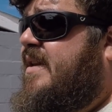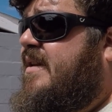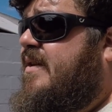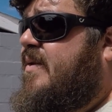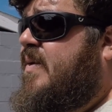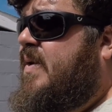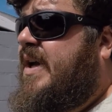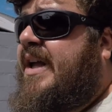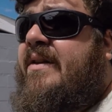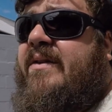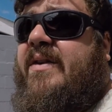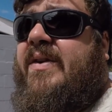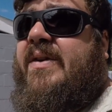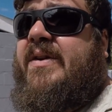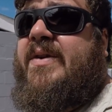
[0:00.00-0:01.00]
or
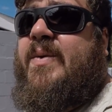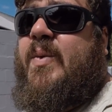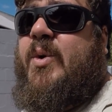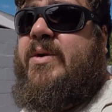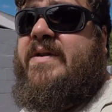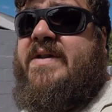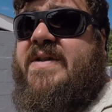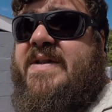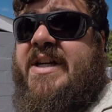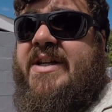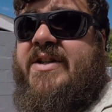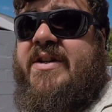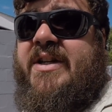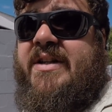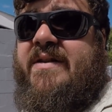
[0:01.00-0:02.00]
until the water is
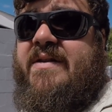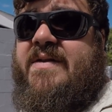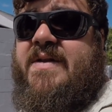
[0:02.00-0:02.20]
saturated,